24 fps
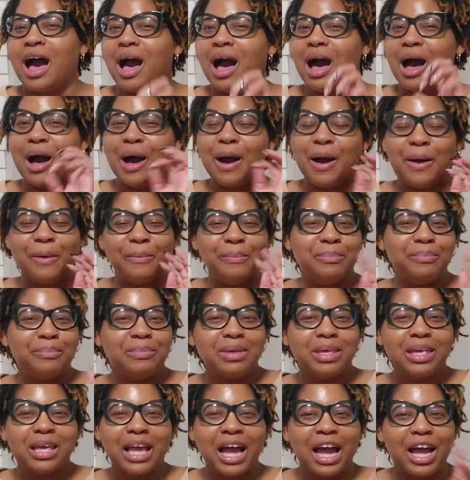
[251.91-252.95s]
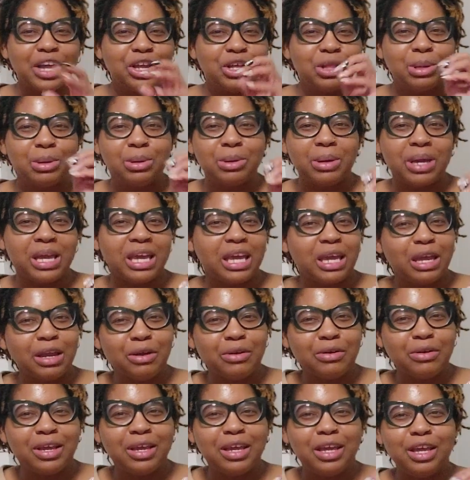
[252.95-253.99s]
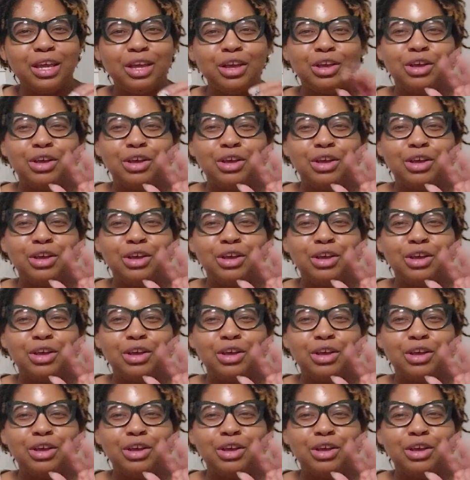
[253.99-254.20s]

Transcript: You got your little eerie,